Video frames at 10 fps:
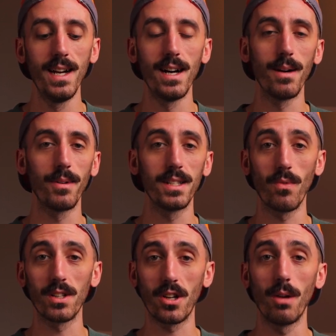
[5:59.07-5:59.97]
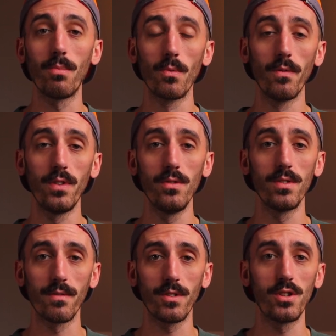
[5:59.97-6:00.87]
I did watch a couple
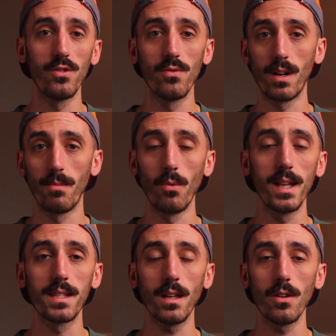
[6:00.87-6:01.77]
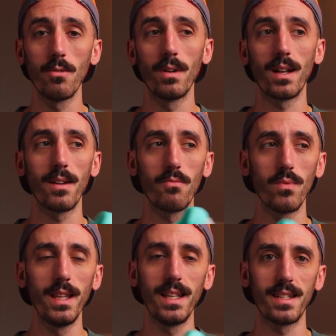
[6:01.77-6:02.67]
reviews of the shoe a couple of weeks ago, but I really